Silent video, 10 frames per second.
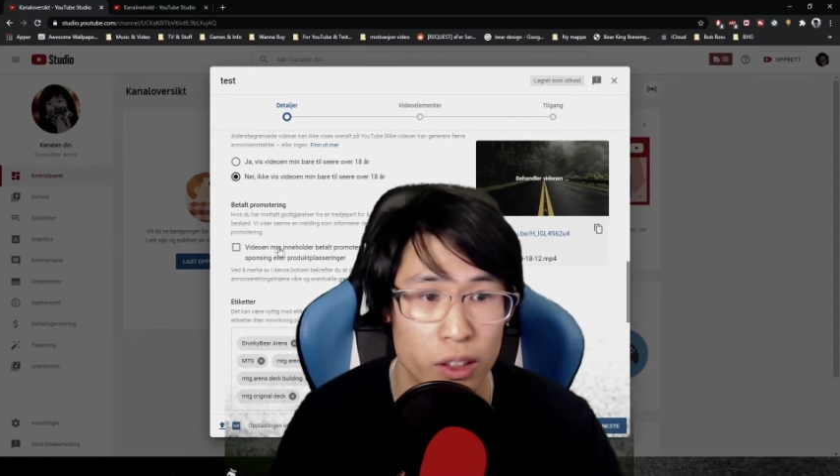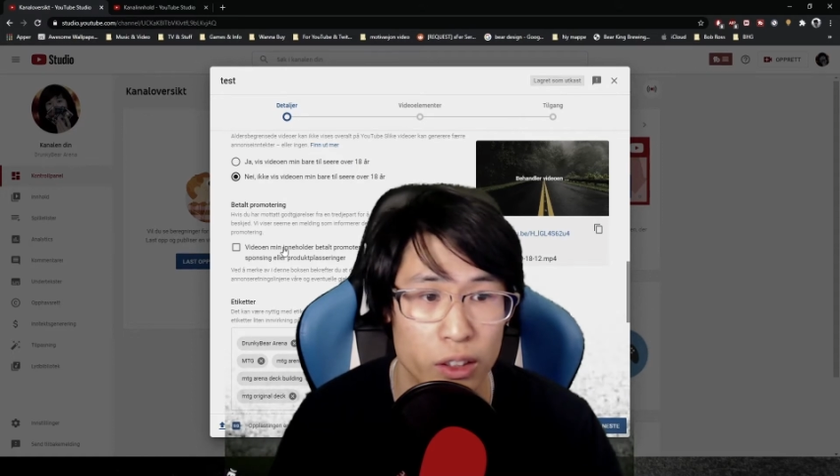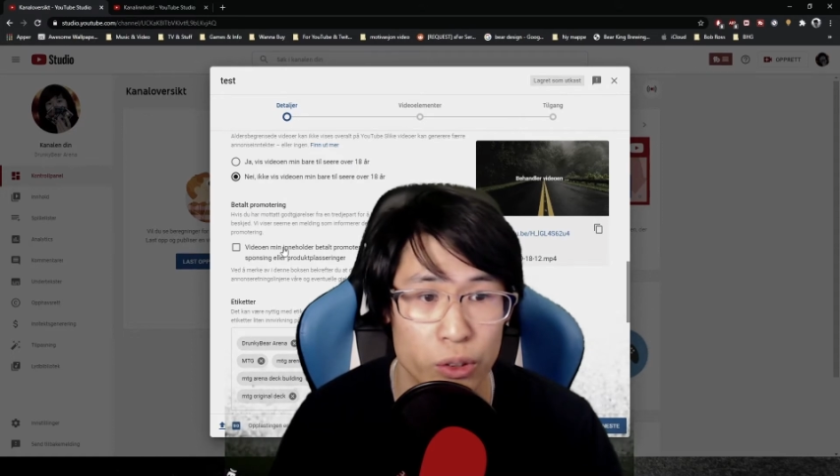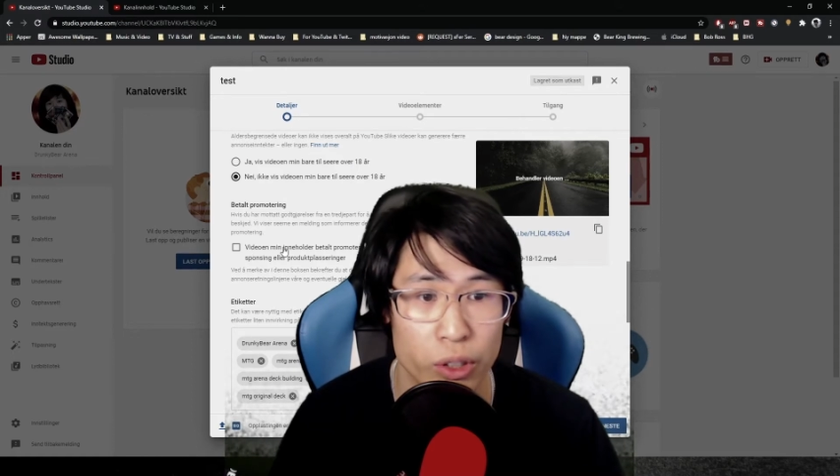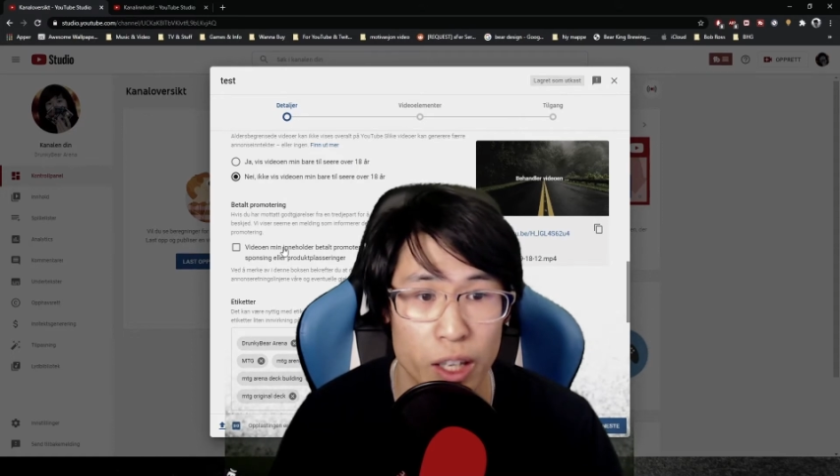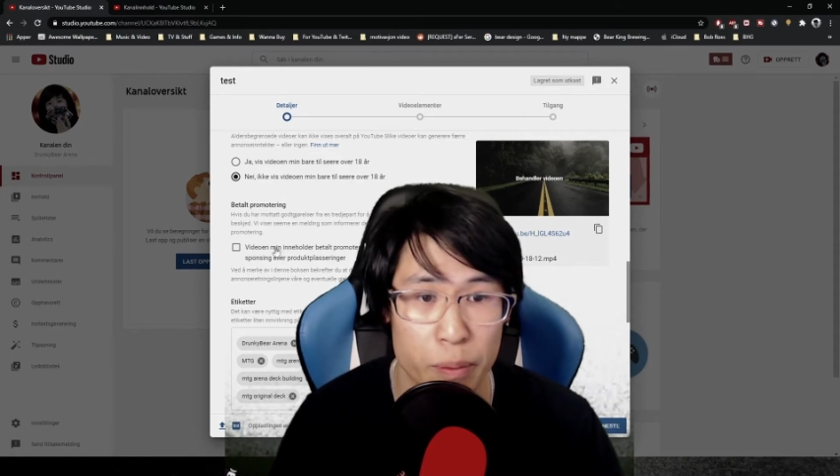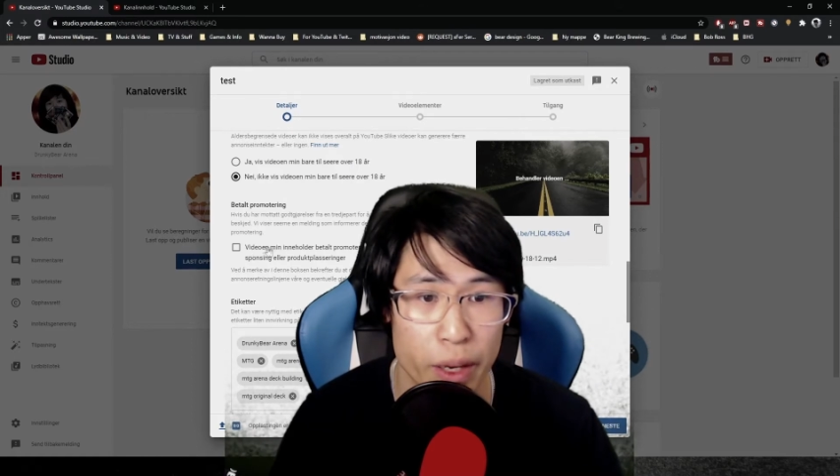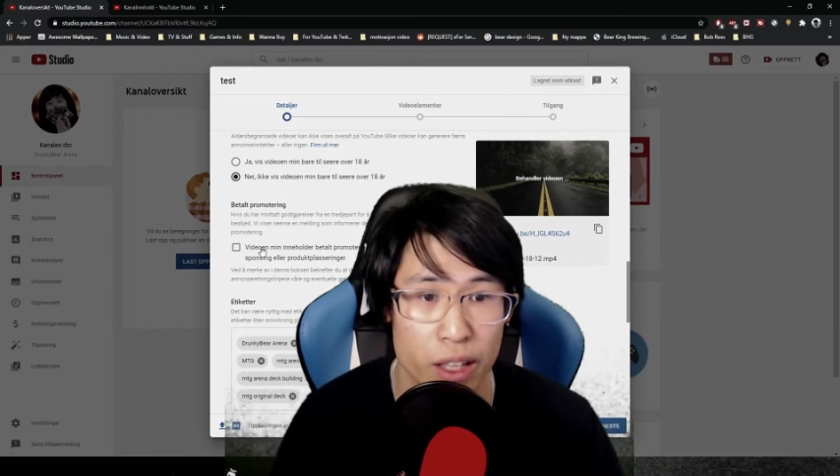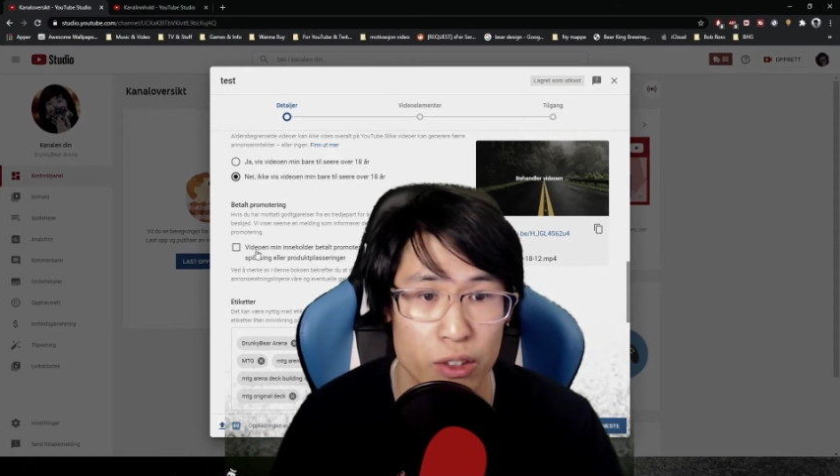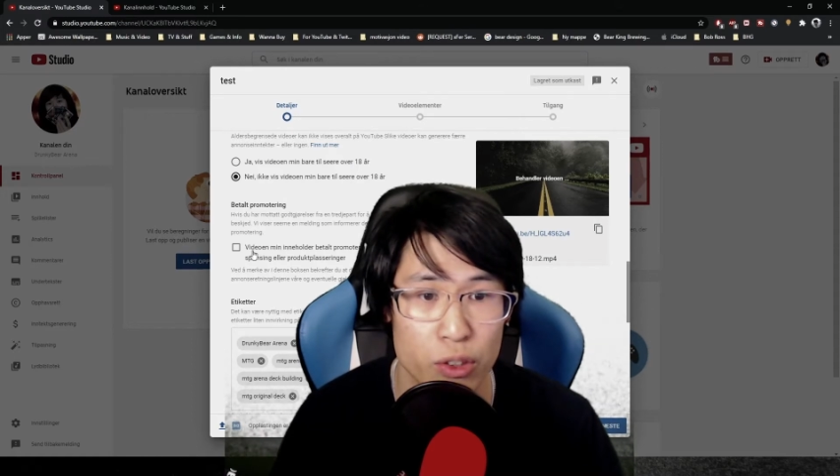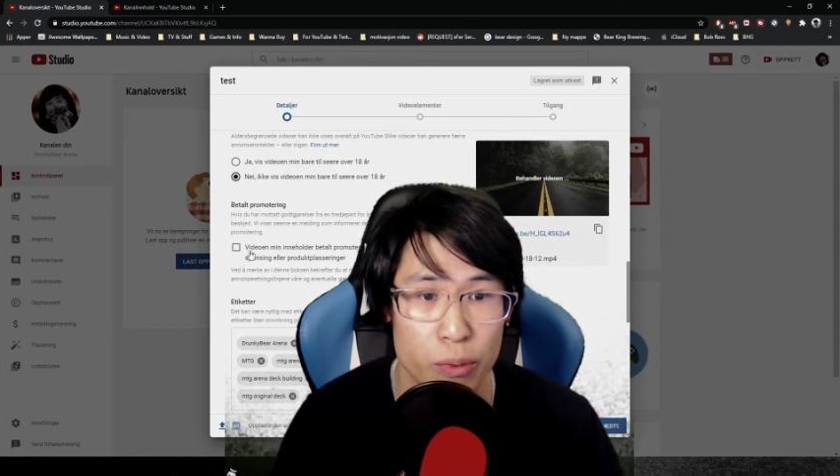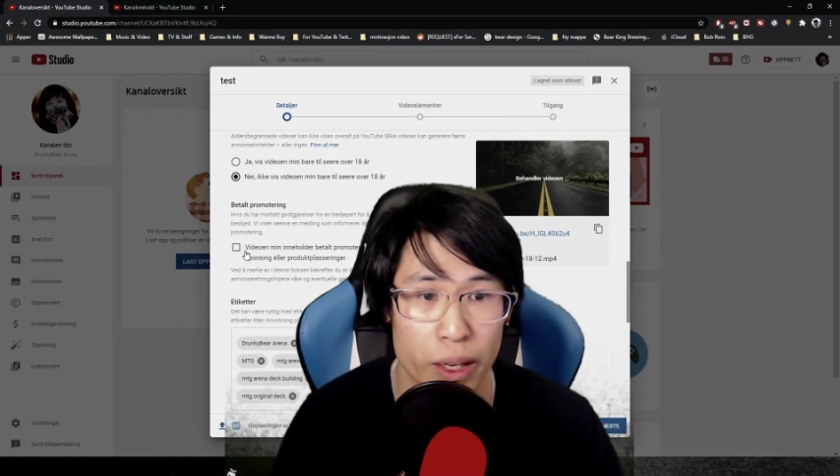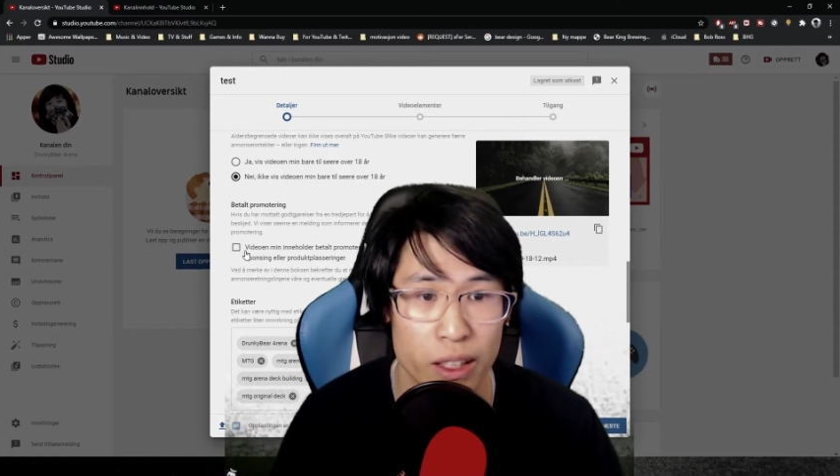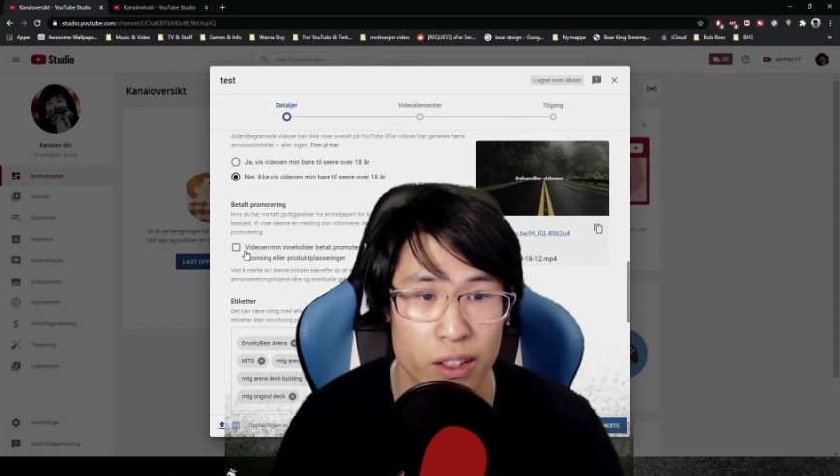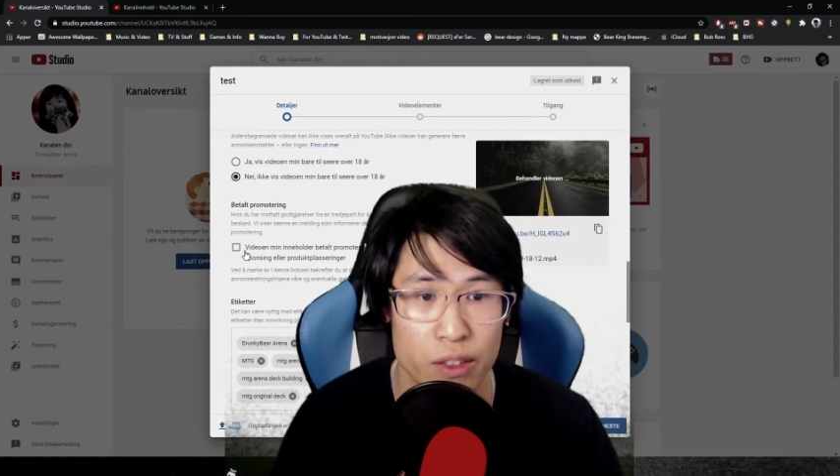Do you get paid to
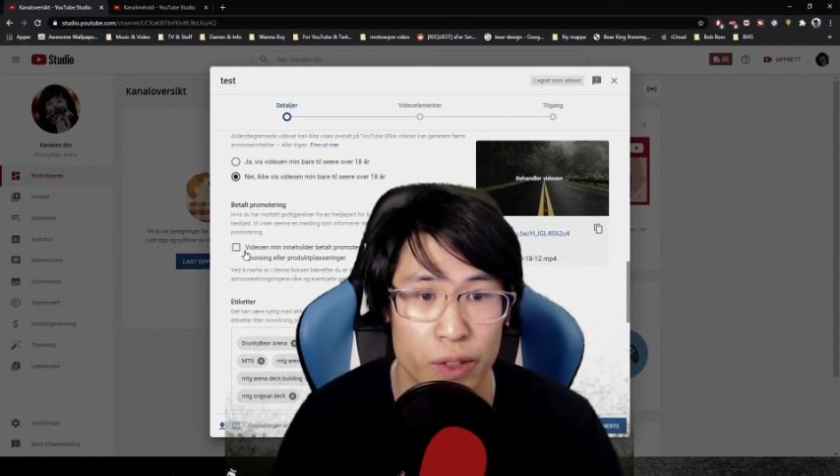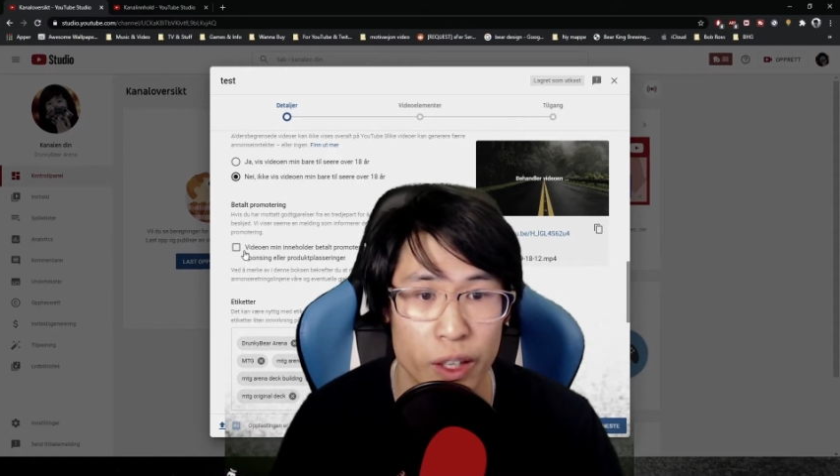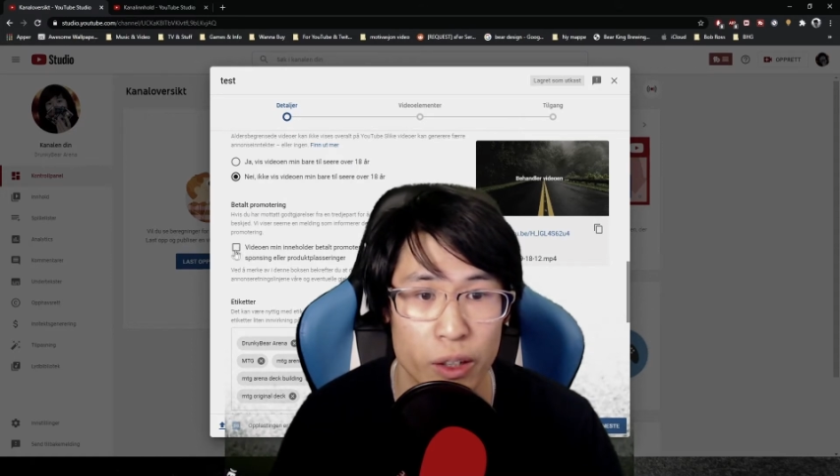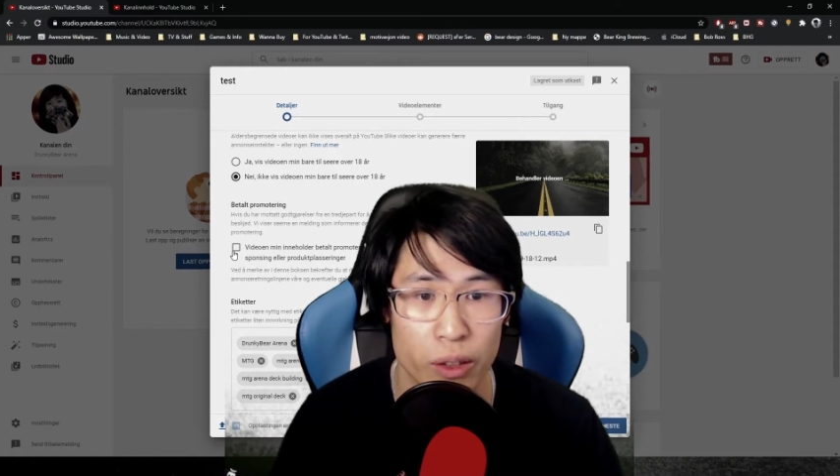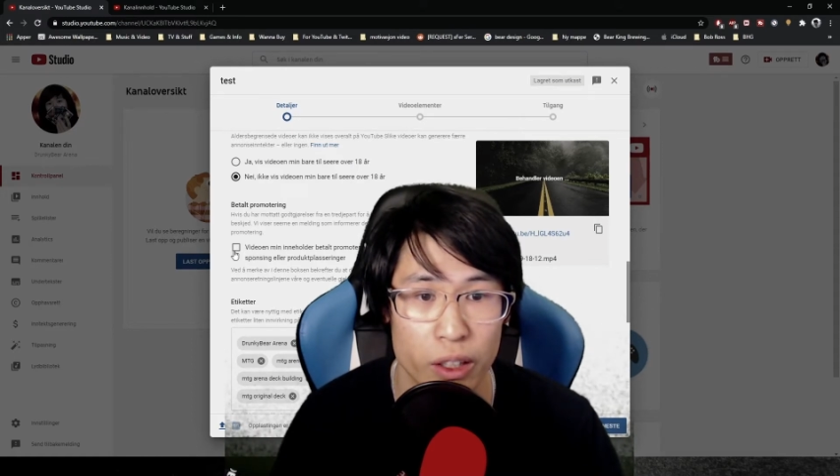make this video?